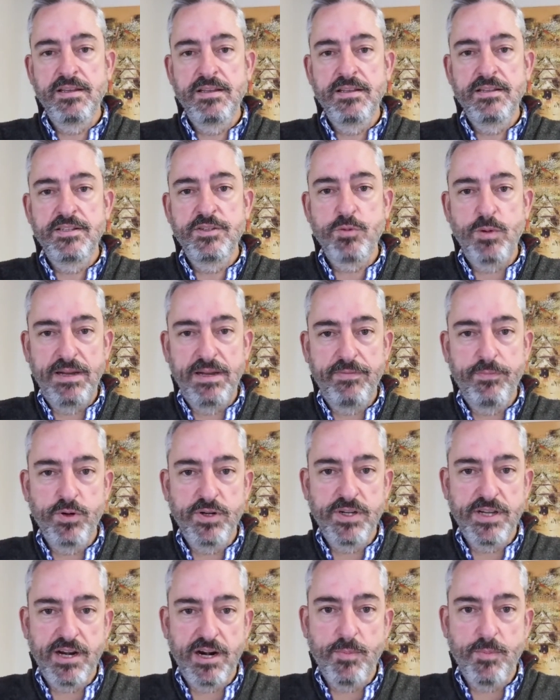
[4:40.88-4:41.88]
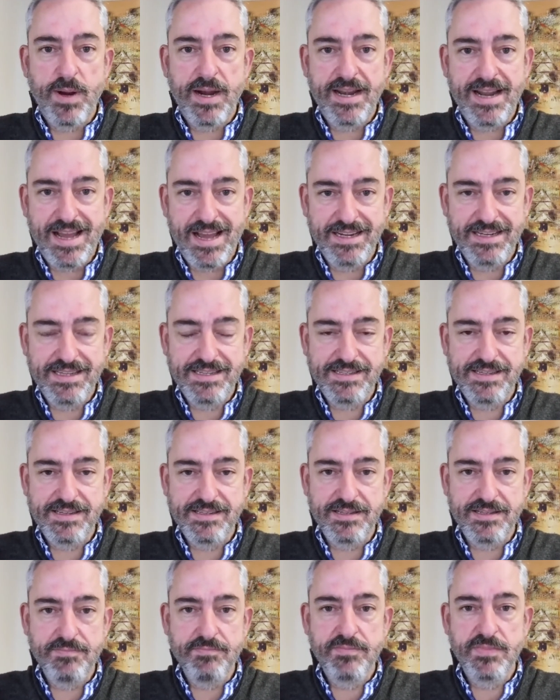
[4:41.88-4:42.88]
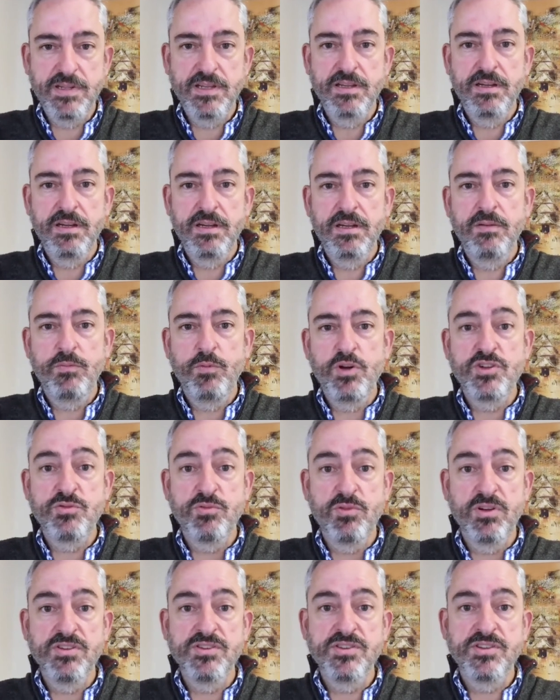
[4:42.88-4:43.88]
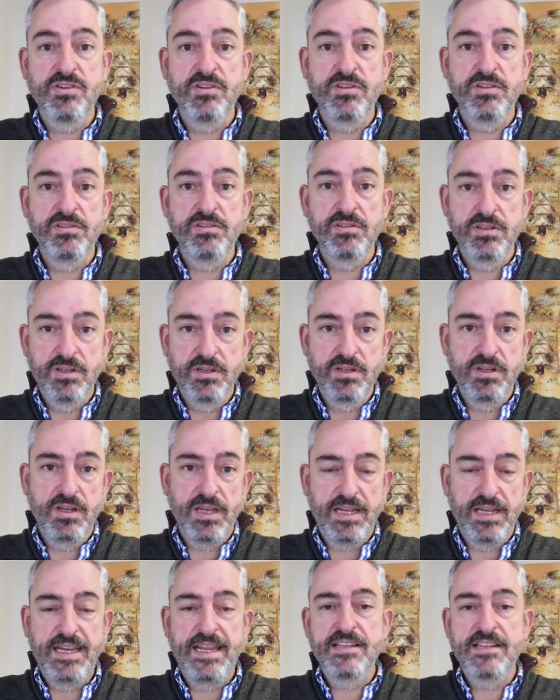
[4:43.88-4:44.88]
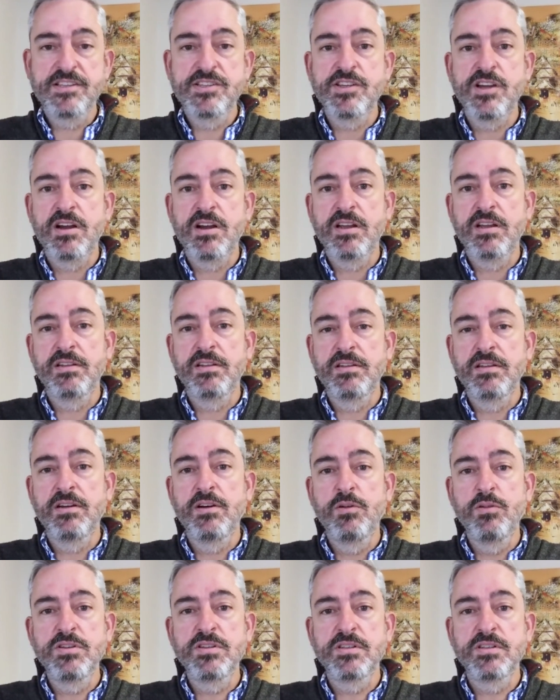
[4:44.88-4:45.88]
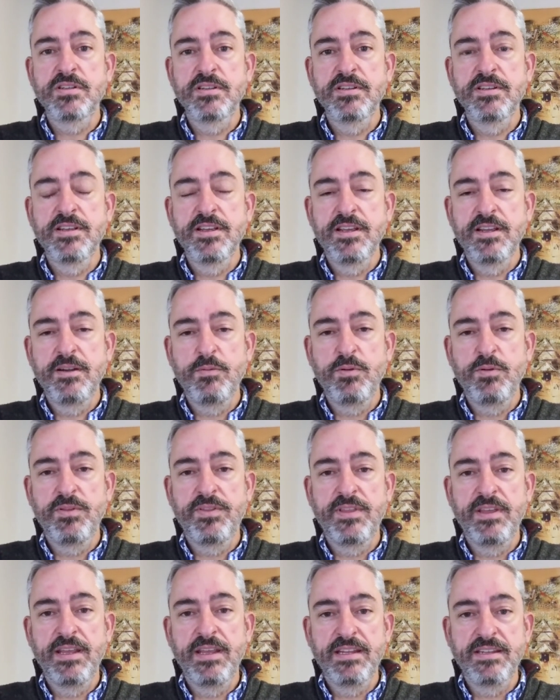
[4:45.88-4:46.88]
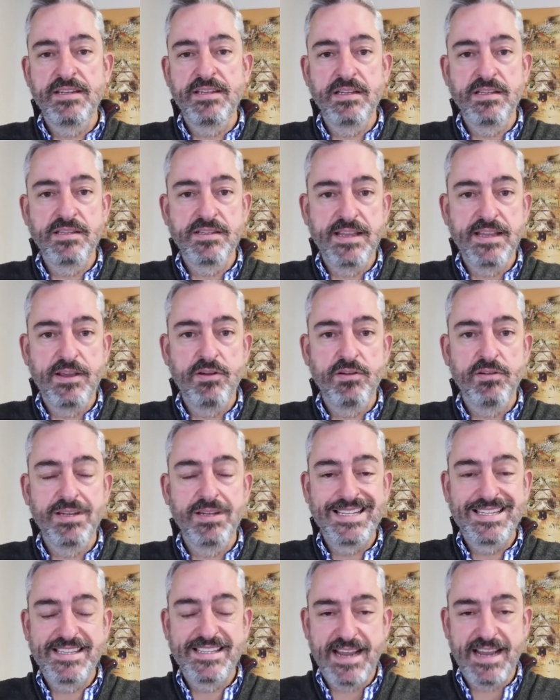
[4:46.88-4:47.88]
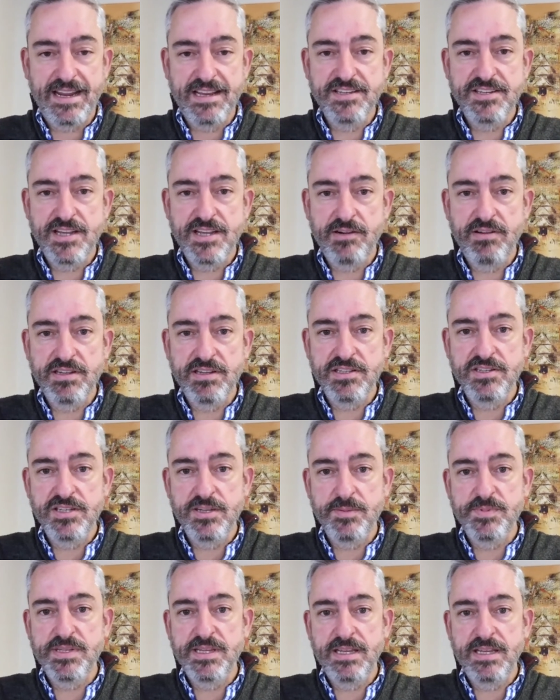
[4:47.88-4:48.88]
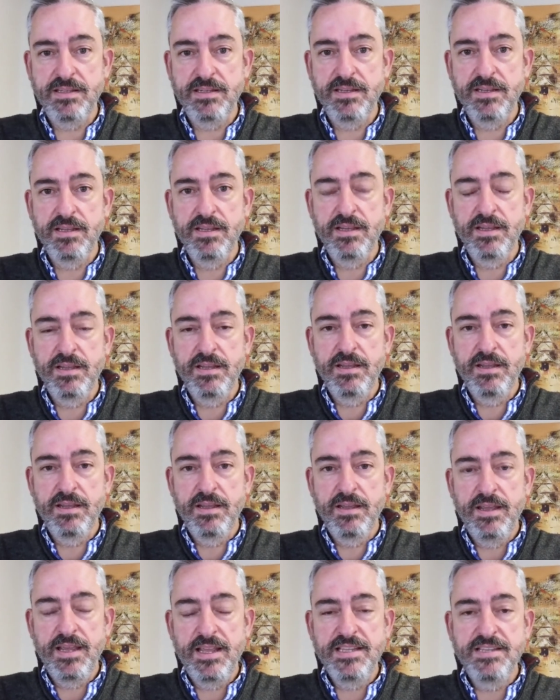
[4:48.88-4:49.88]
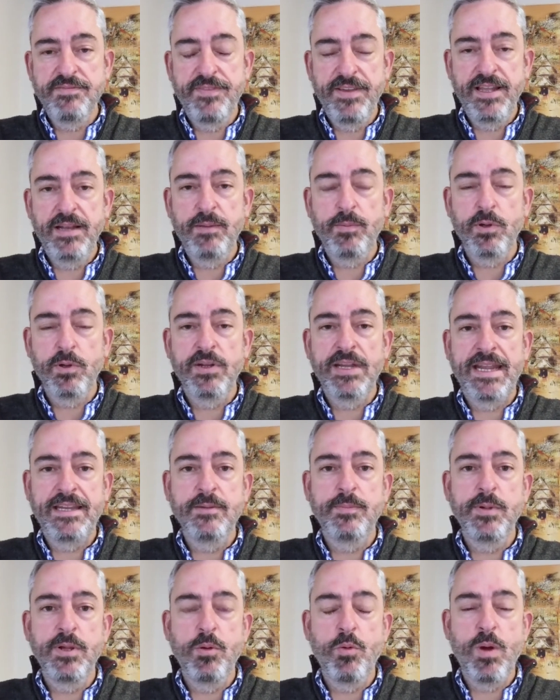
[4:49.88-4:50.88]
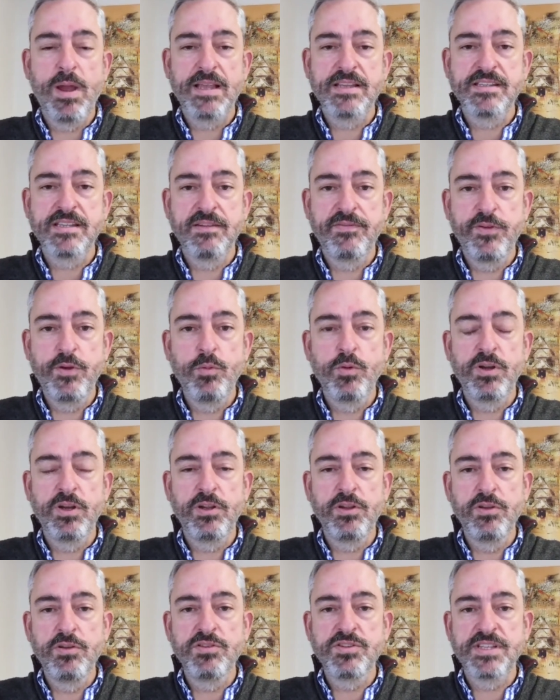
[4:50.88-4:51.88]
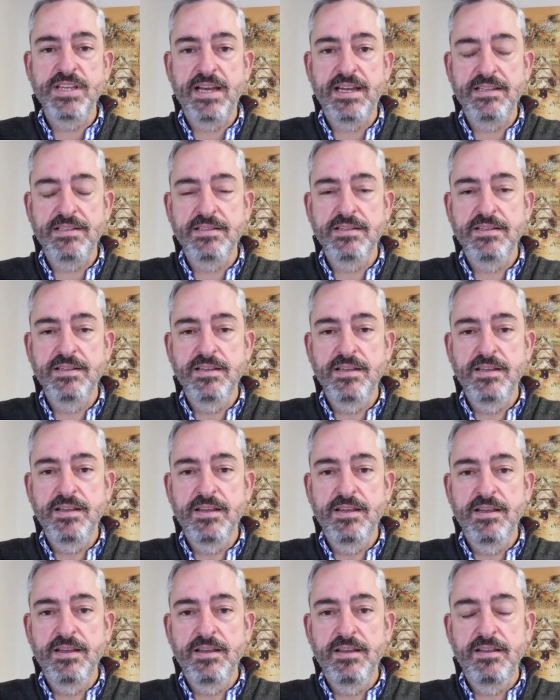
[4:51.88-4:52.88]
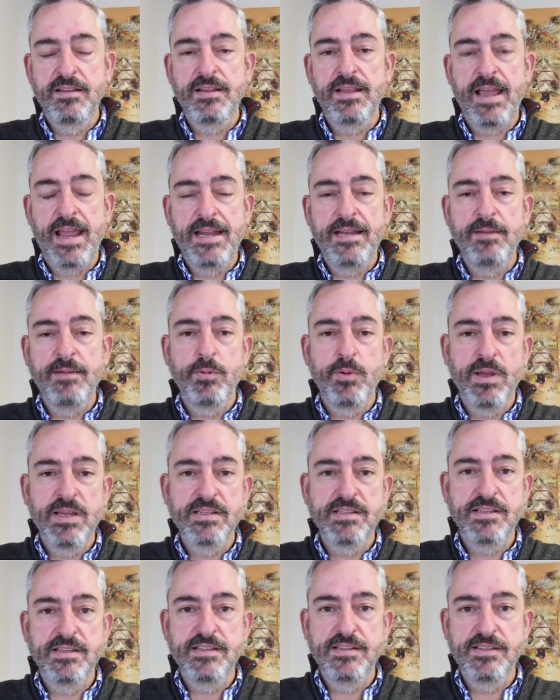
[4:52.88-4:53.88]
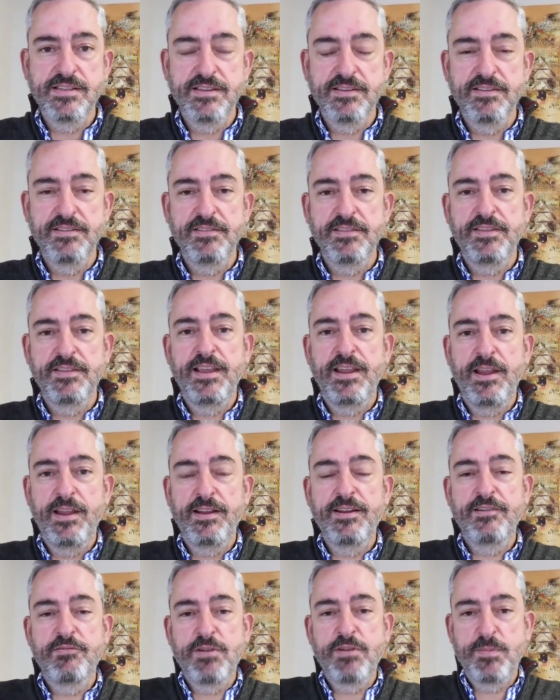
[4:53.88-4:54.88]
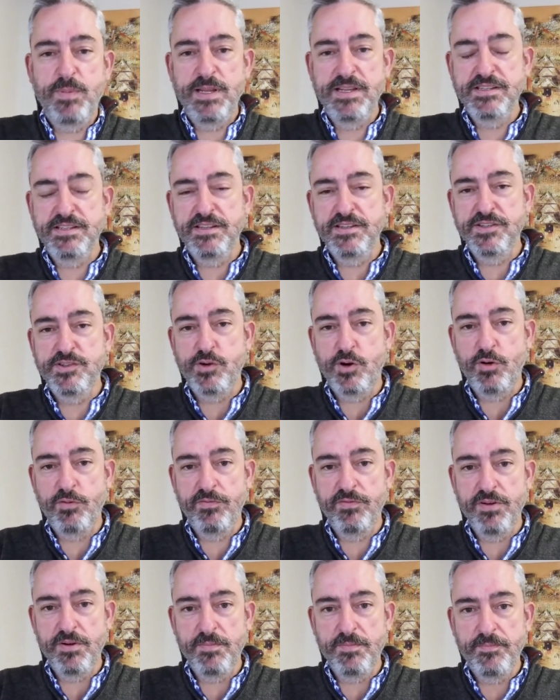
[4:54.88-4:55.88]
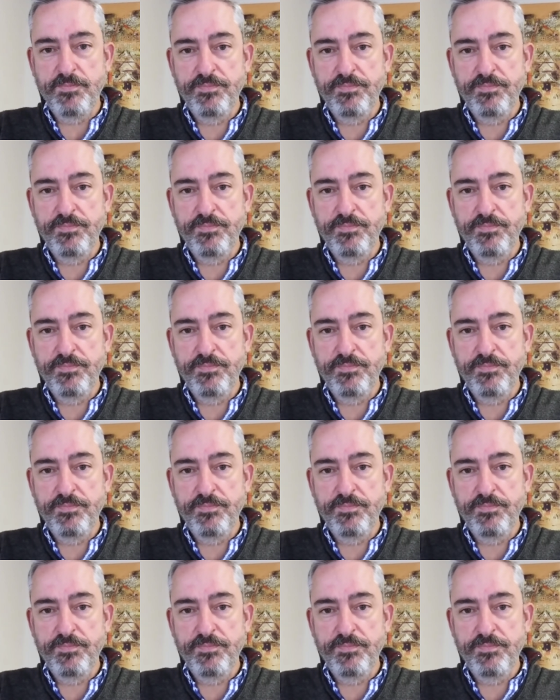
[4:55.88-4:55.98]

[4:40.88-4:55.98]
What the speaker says: 24 terabyte HANA system, which runs on an 8-socket host with the Intel Xeon 2nd generation chipset, is available on AWS. And if you want to use that, AWS is the great place to start from.